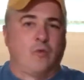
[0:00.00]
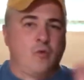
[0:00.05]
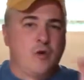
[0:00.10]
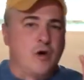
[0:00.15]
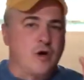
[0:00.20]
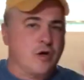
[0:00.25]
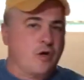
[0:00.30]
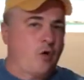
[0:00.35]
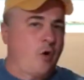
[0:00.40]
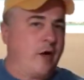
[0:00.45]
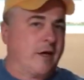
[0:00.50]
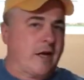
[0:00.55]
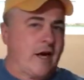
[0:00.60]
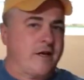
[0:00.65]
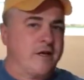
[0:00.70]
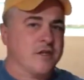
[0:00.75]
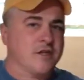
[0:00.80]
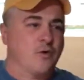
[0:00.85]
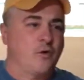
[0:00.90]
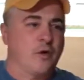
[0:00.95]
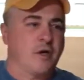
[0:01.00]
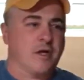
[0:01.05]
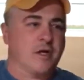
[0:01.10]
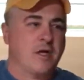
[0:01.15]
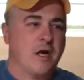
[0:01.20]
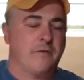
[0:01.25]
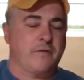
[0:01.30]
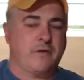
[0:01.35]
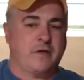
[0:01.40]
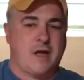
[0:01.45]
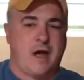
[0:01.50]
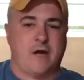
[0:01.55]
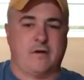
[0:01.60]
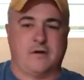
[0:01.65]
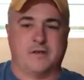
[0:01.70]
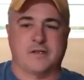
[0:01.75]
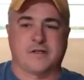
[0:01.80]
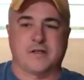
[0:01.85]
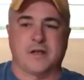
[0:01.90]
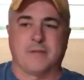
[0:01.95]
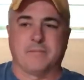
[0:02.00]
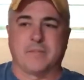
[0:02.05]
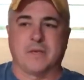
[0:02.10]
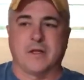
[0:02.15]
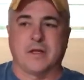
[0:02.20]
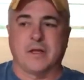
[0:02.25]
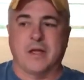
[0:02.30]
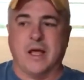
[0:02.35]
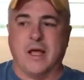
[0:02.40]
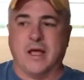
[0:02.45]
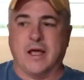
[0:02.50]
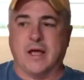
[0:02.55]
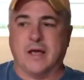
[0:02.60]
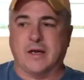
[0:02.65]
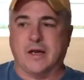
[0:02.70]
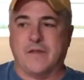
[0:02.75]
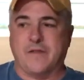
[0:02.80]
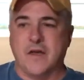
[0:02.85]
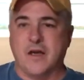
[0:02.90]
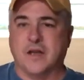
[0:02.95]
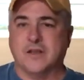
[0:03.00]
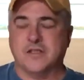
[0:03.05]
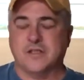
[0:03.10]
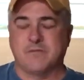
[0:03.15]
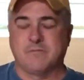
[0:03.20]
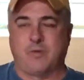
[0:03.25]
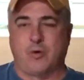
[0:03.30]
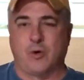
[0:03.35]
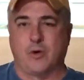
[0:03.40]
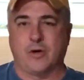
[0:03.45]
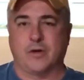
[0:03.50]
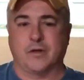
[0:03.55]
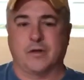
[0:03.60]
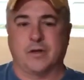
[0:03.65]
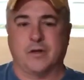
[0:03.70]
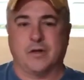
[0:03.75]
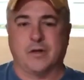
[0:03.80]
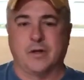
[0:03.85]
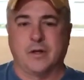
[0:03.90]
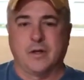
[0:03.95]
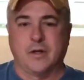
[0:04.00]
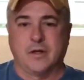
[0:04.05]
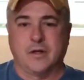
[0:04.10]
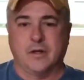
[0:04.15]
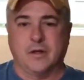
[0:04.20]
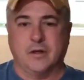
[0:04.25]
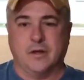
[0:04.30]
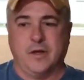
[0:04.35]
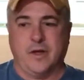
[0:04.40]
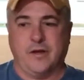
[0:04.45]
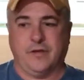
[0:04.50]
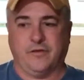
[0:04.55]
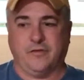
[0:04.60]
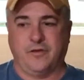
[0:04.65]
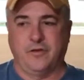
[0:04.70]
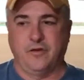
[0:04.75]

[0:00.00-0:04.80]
real quick, I just want to cover down on something, and I think it's important as